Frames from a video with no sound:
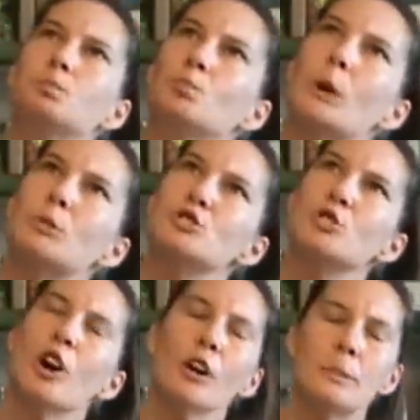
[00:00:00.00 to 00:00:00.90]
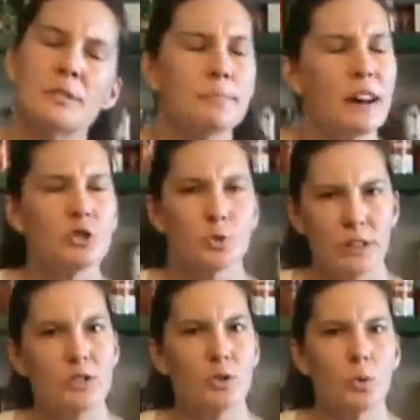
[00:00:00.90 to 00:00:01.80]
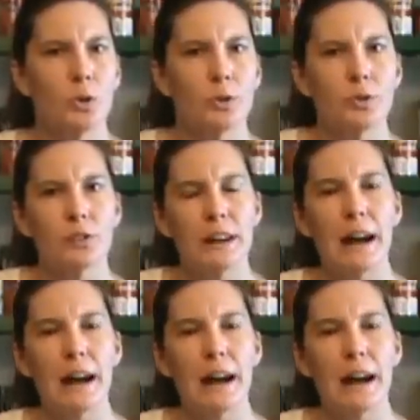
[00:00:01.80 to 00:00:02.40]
what would you call them, specialty stores that